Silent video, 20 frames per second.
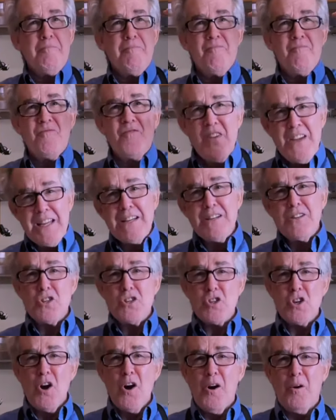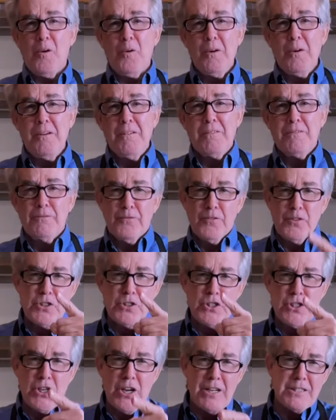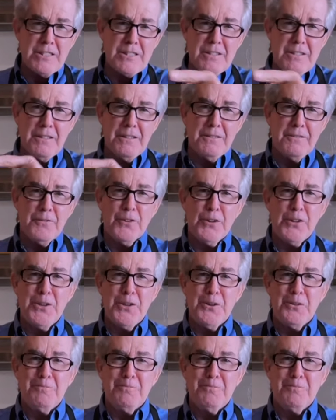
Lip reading: vegan show for you.